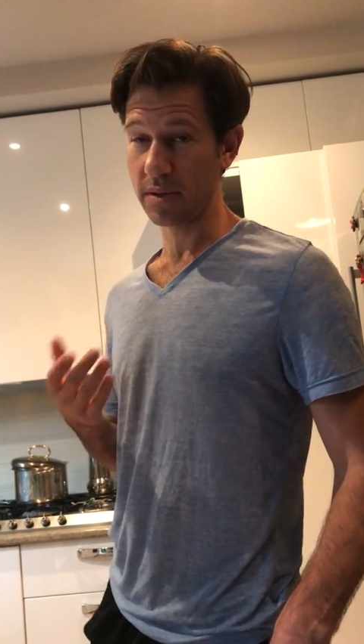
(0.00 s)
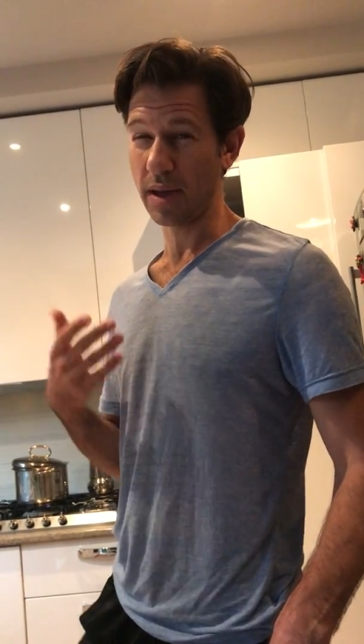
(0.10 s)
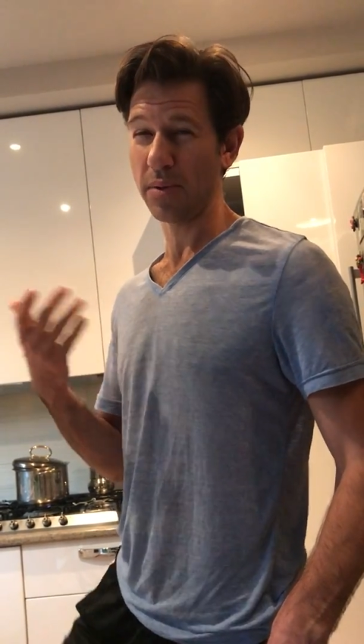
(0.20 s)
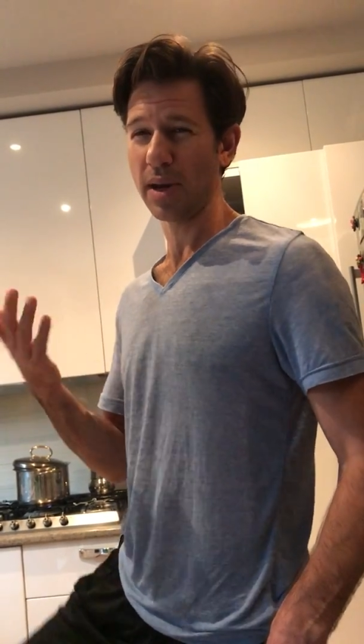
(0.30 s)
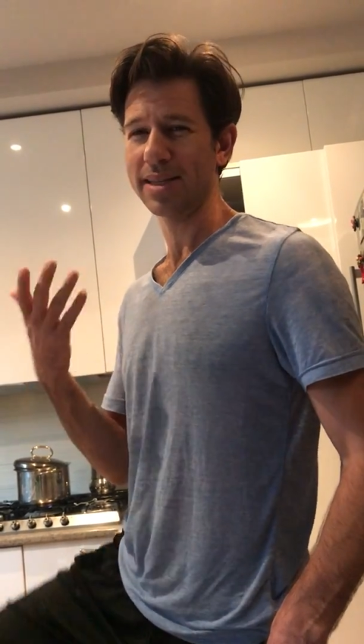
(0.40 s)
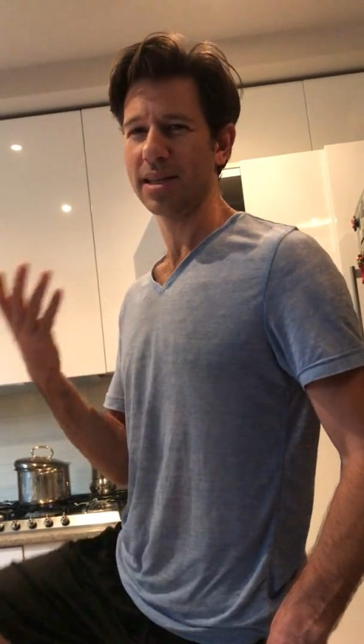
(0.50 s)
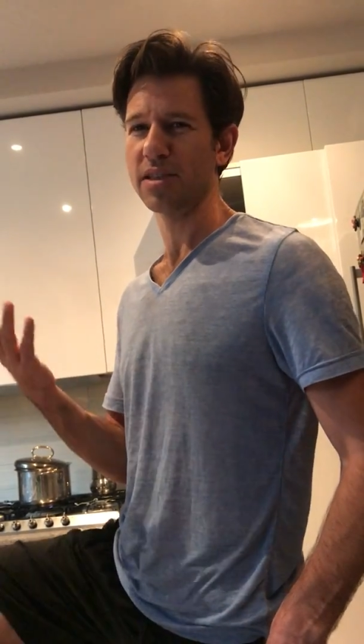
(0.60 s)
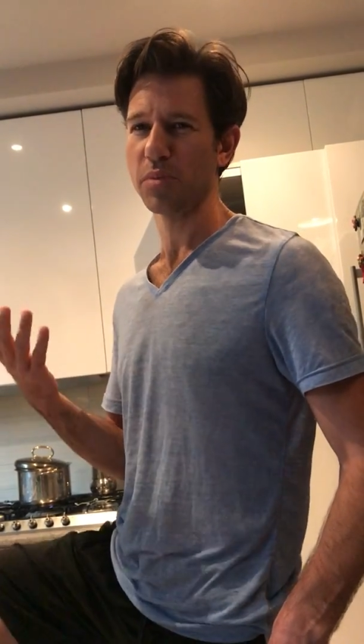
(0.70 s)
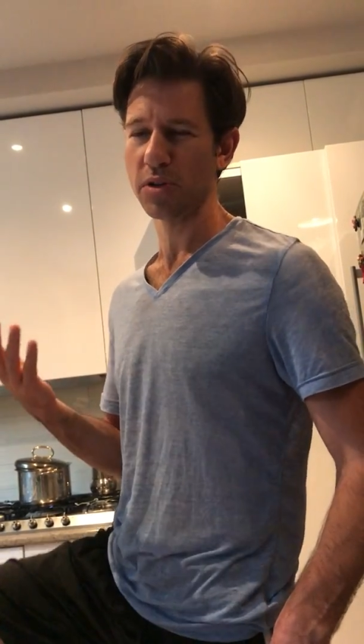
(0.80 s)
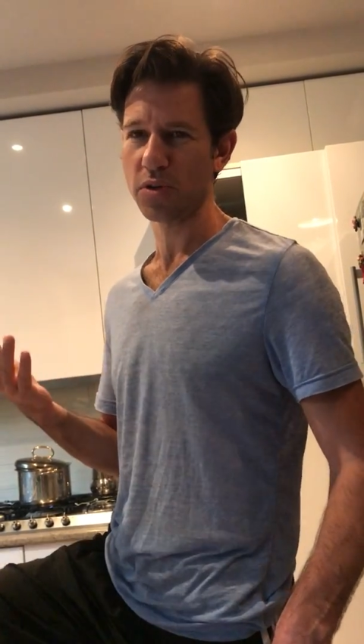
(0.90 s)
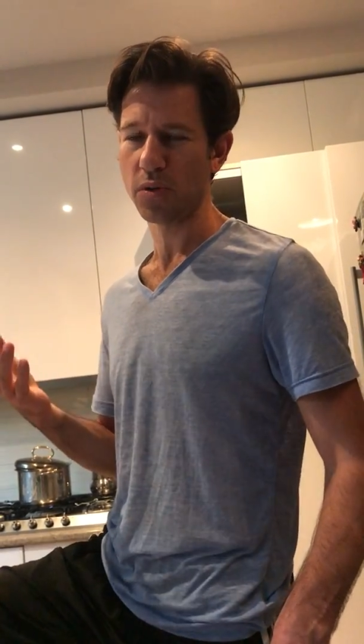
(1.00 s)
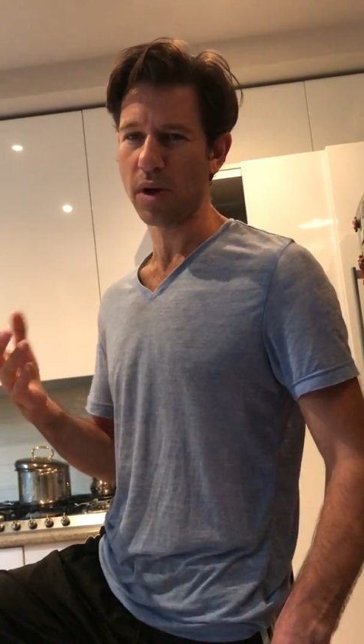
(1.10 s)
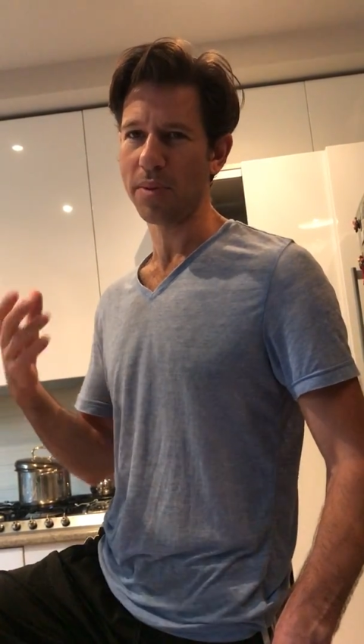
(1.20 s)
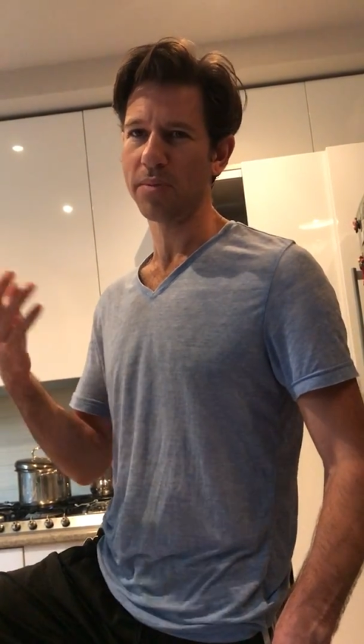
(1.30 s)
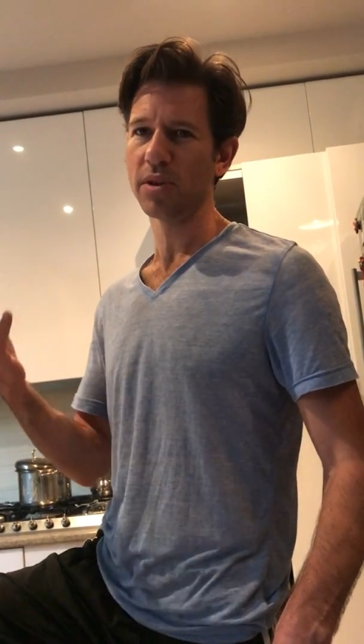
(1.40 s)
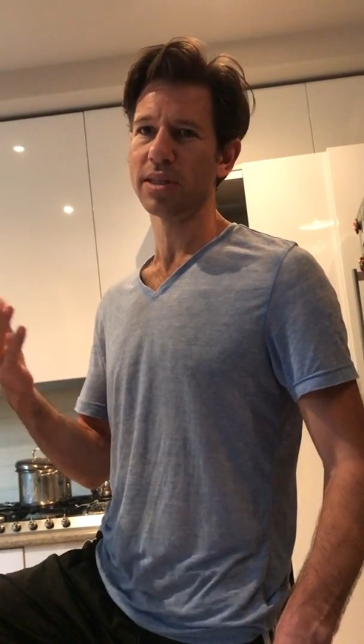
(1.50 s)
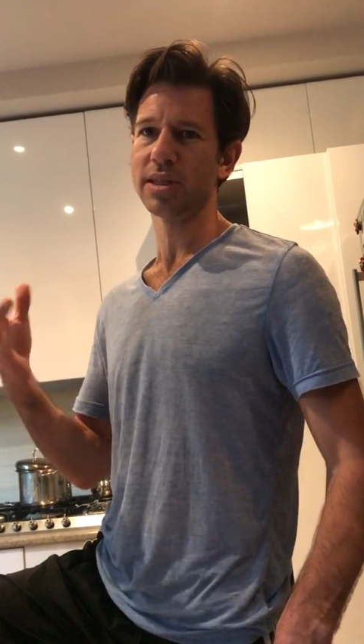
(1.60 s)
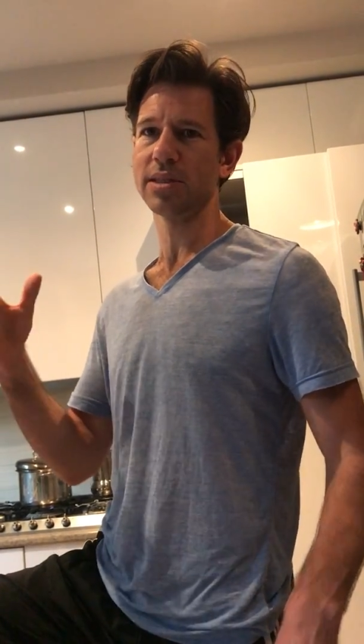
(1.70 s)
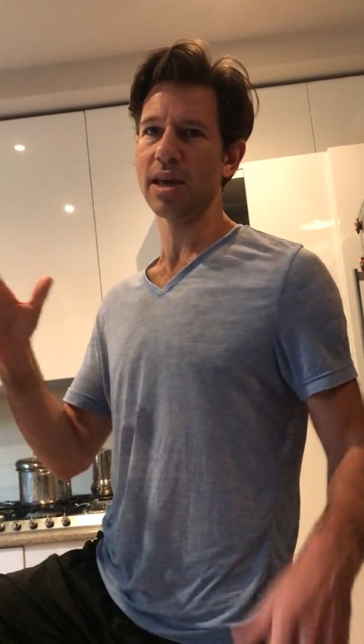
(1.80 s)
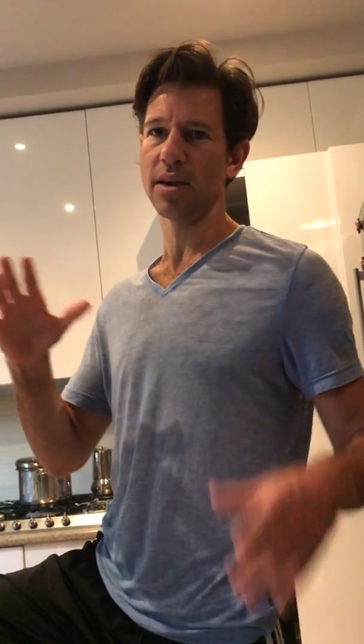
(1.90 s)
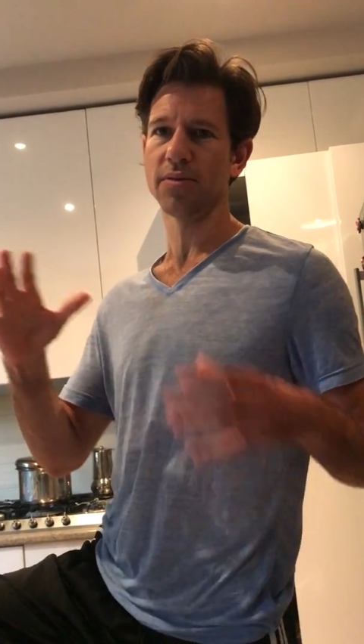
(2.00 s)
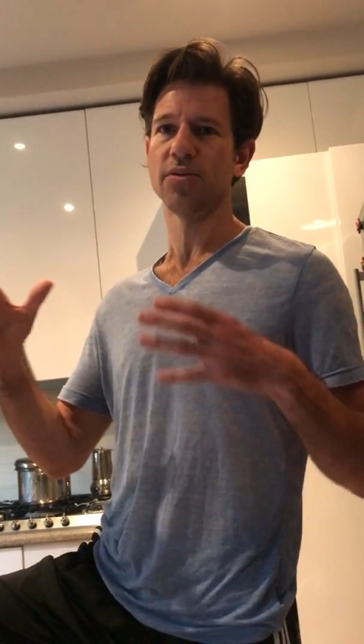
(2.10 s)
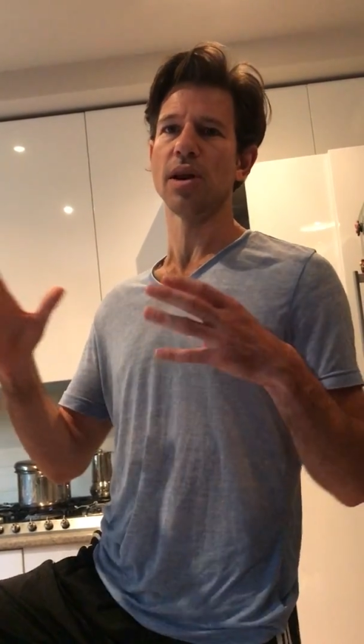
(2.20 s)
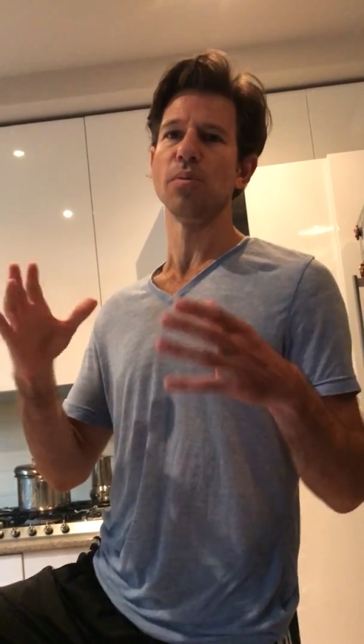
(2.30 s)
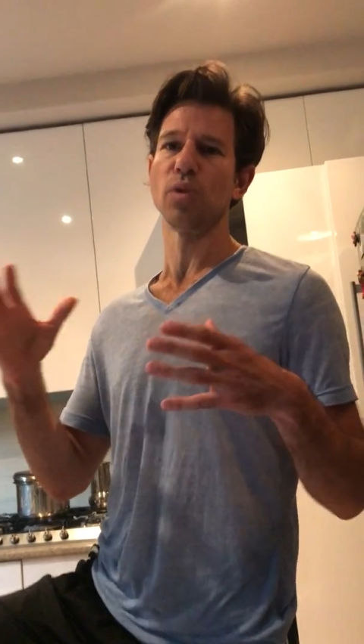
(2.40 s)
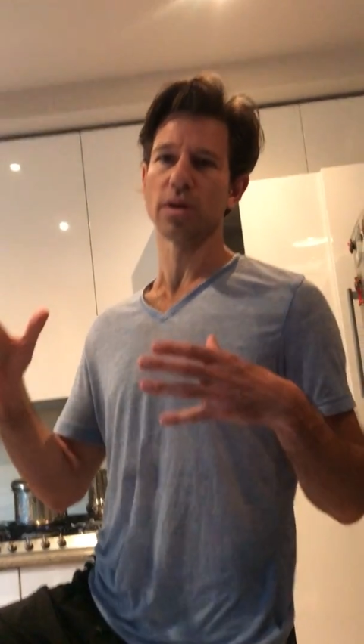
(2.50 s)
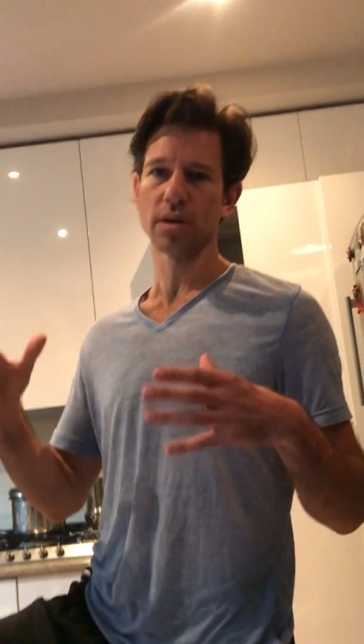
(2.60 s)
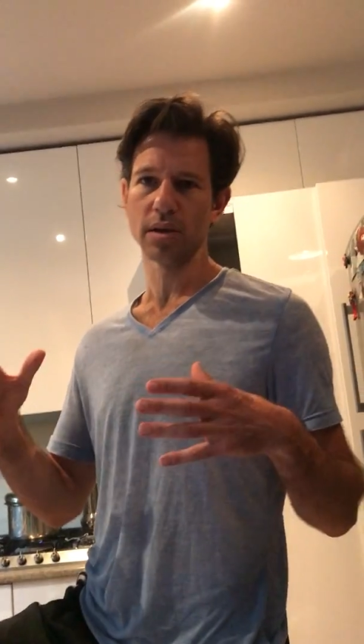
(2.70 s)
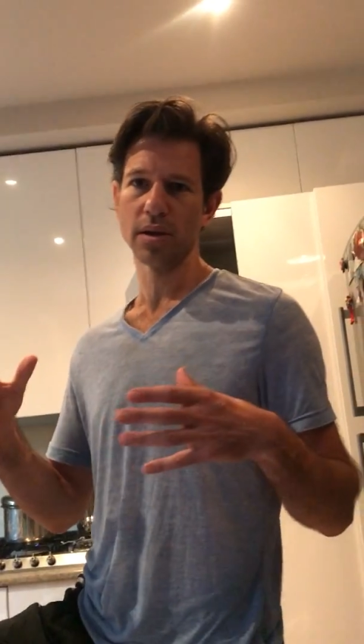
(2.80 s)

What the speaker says: and when I say the spiritual realm, I'm really just saying a framework.